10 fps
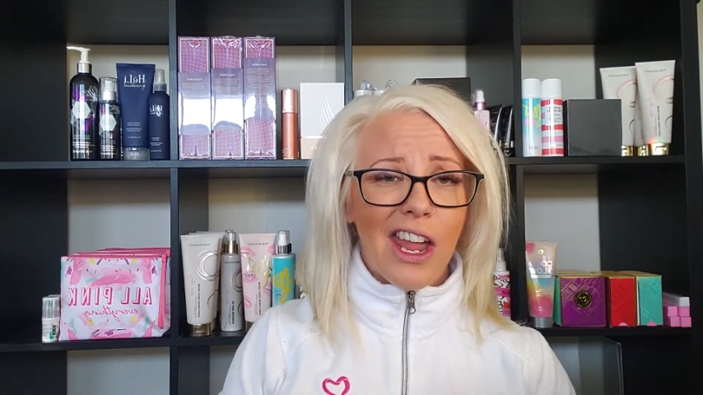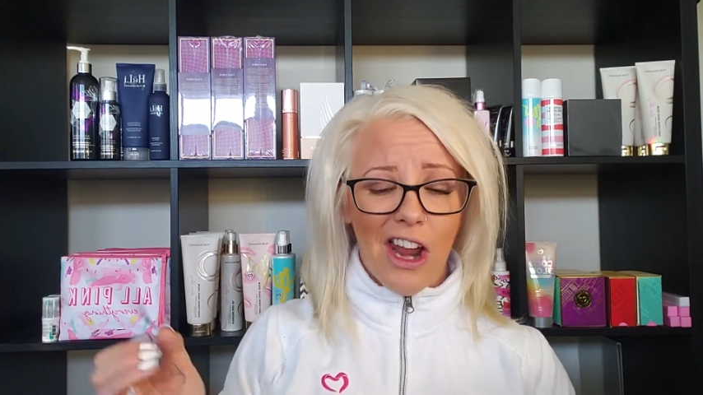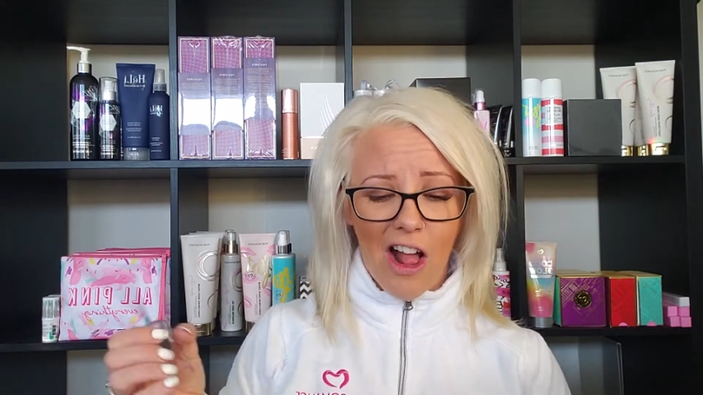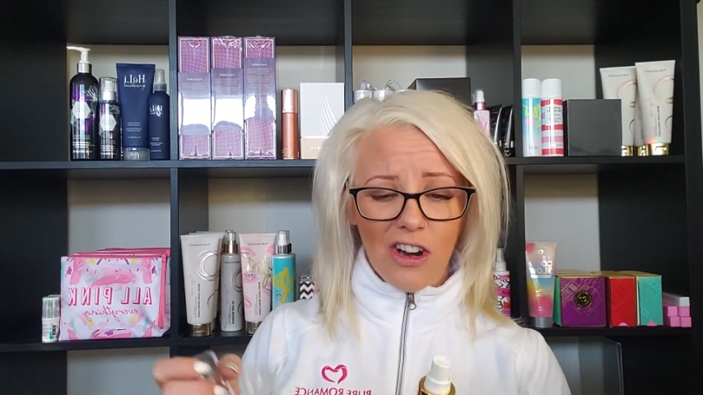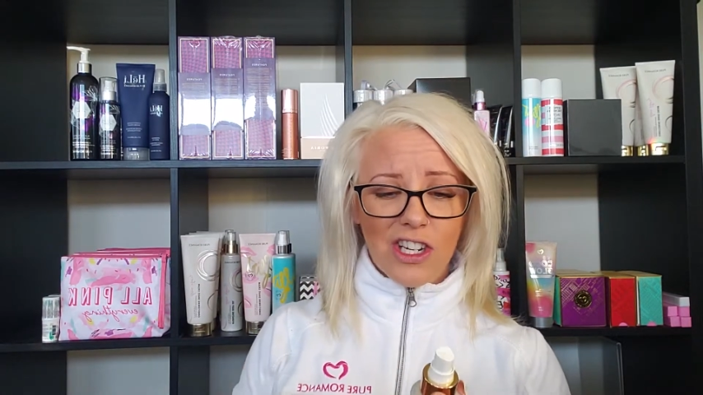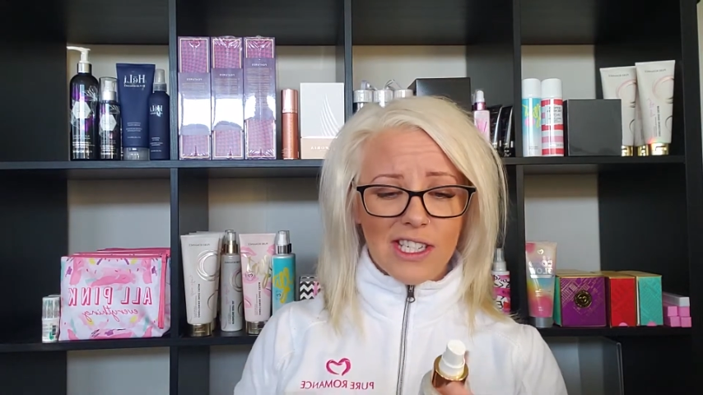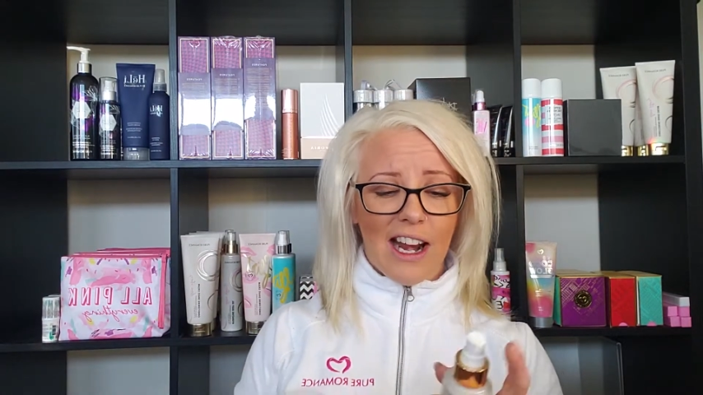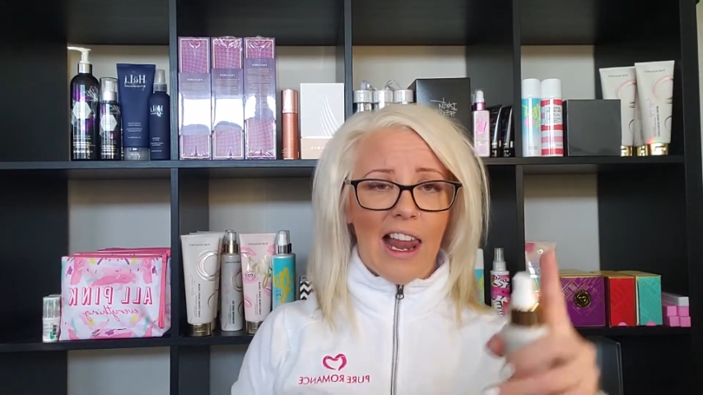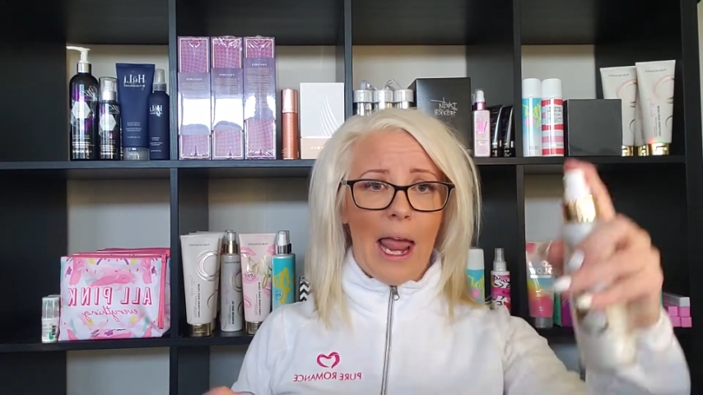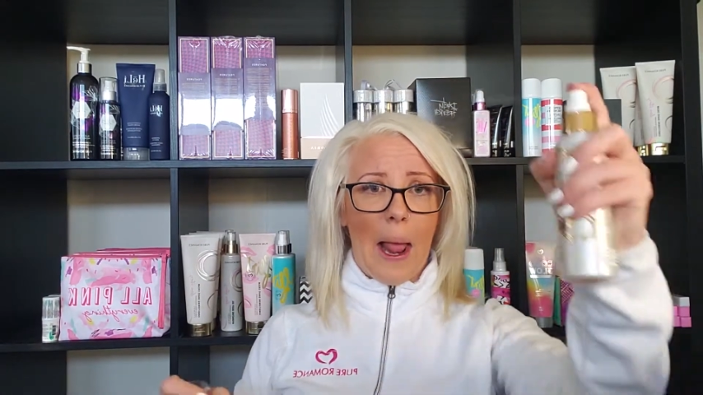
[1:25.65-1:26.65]
Y'all are just
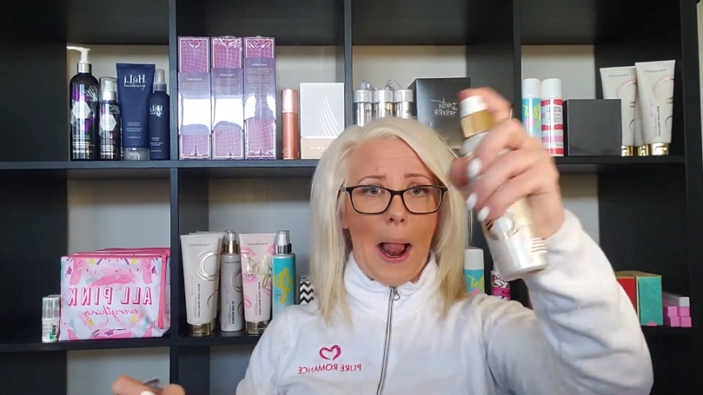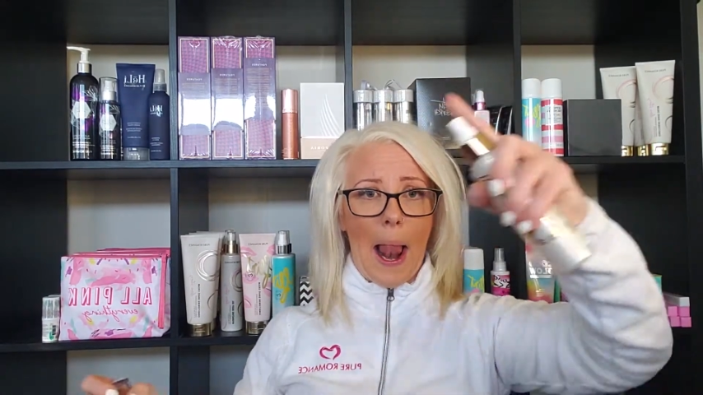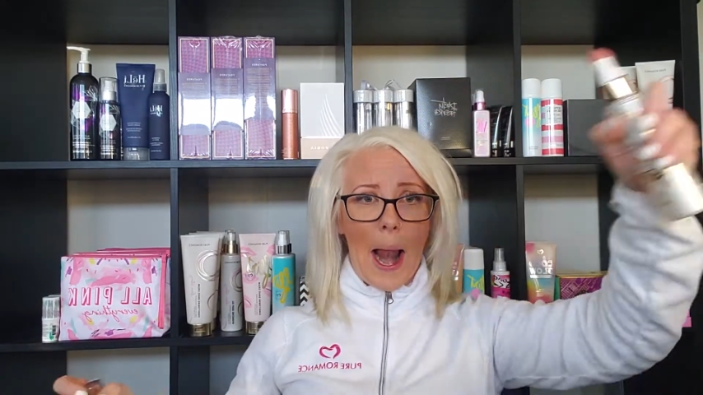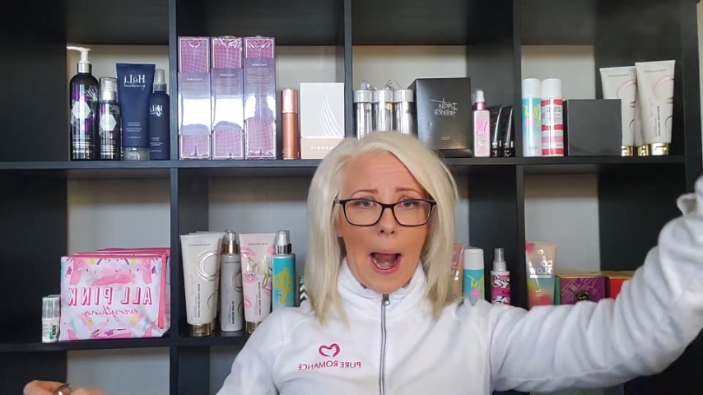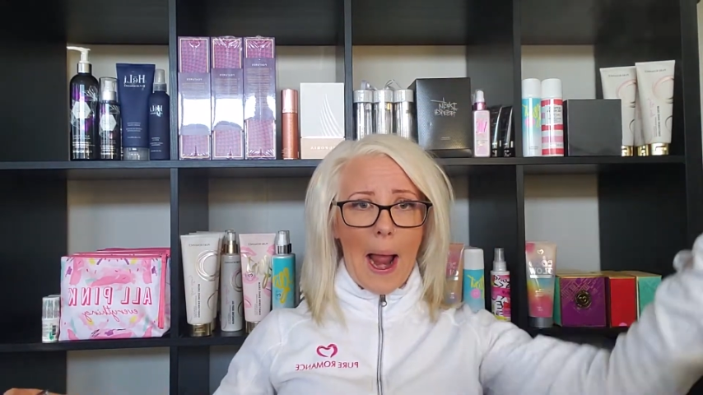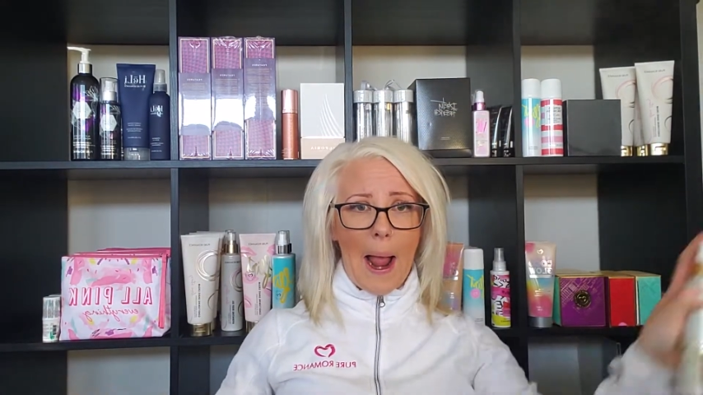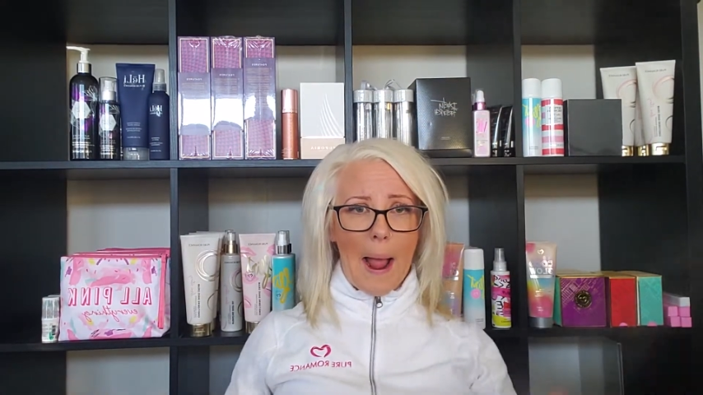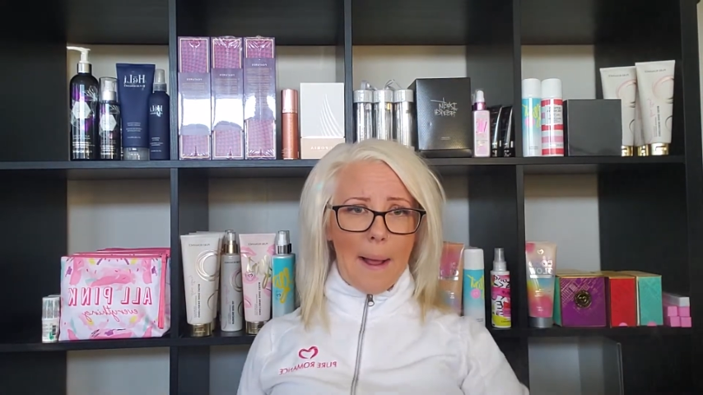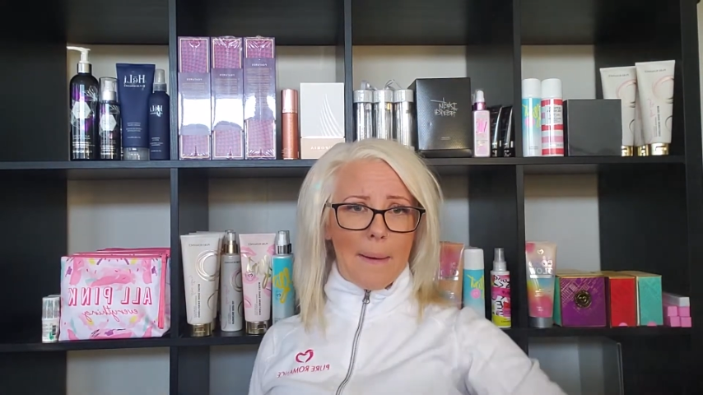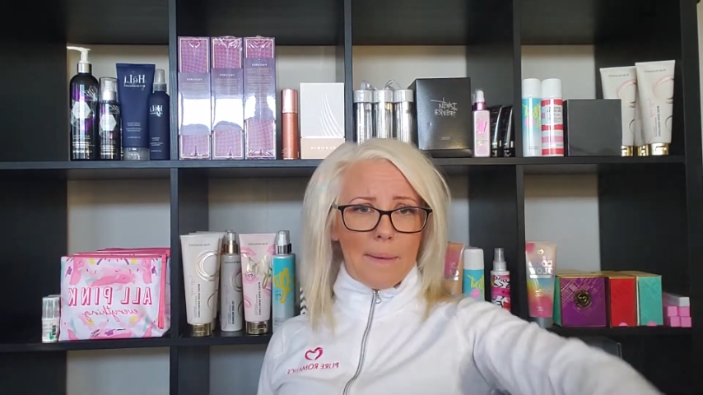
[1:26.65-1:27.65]
going to, like,
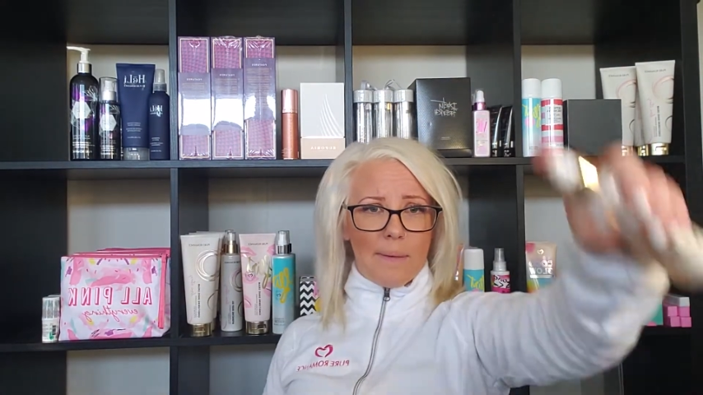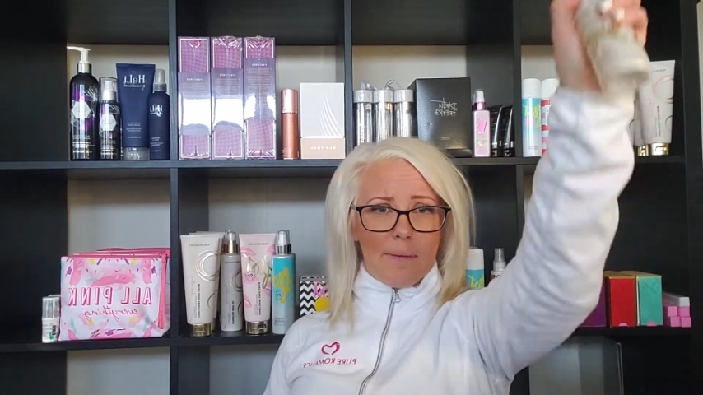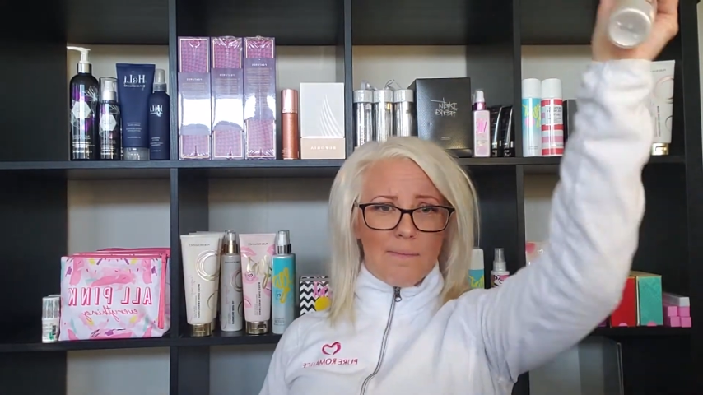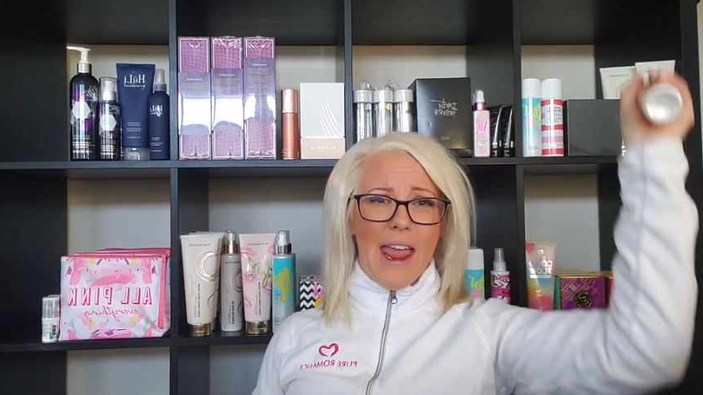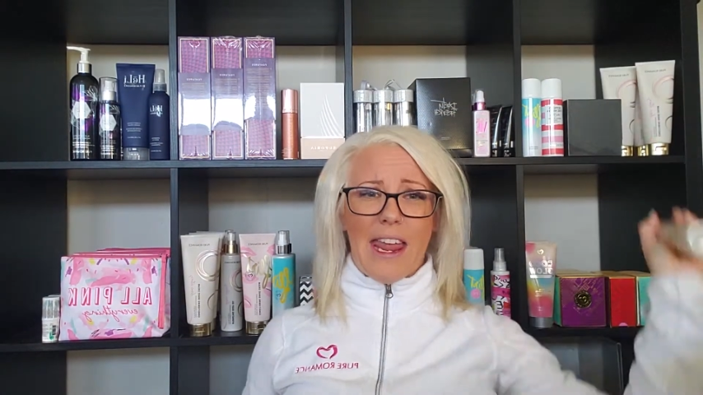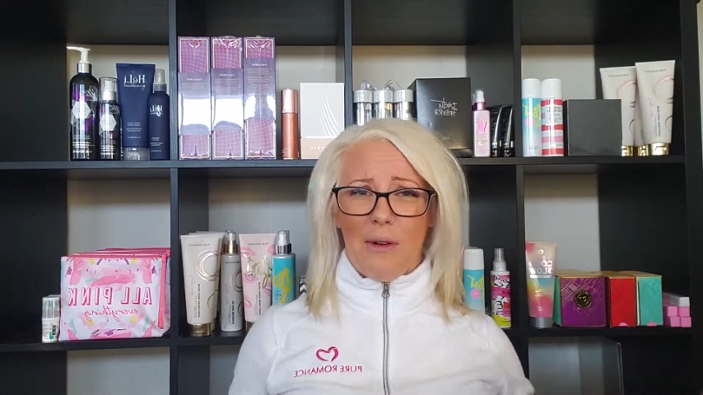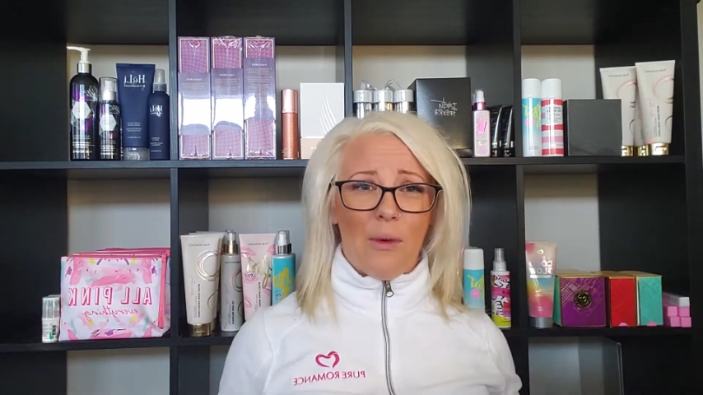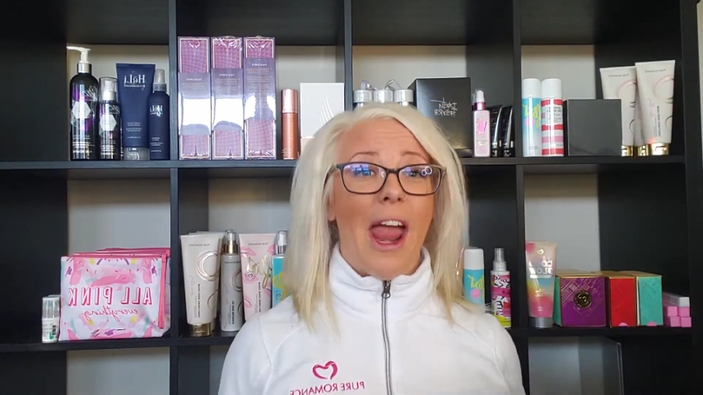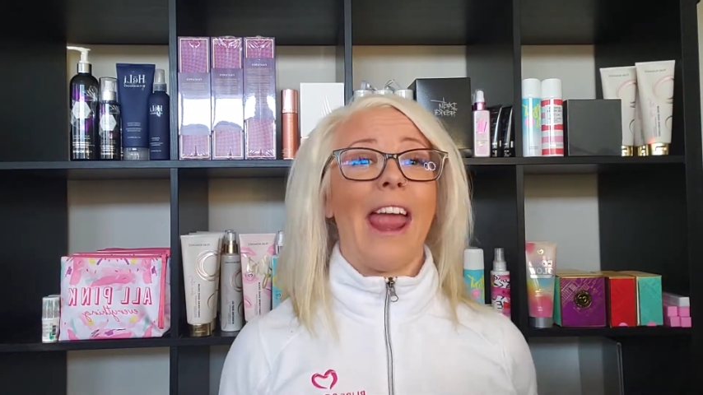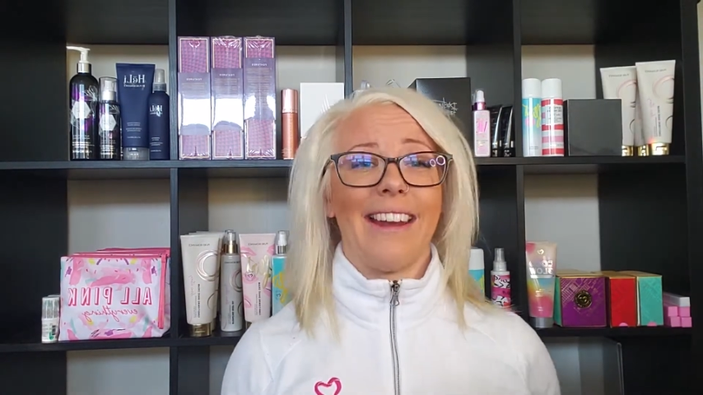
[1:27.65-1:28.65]
make it
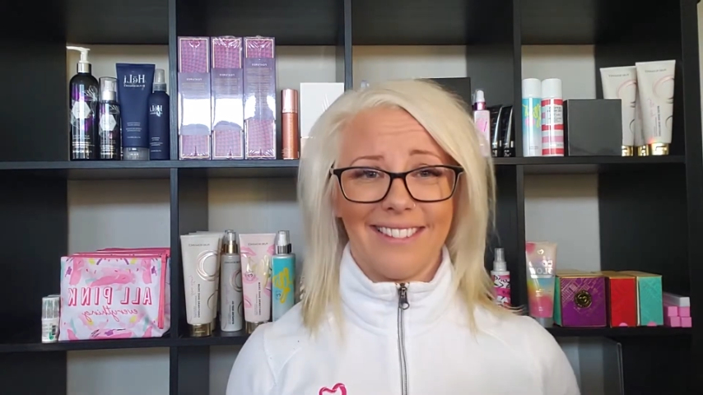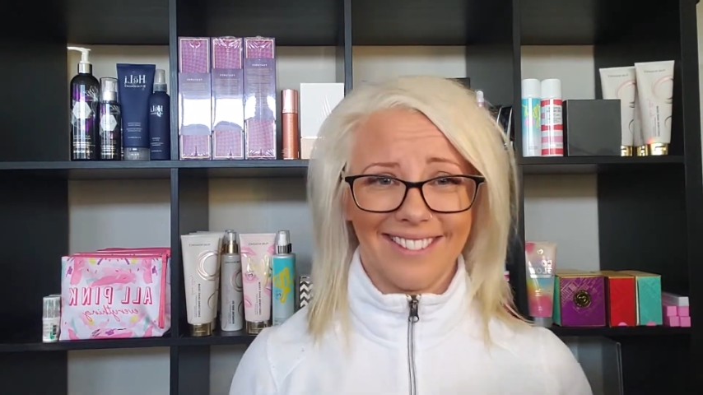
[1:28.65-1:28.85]
rain.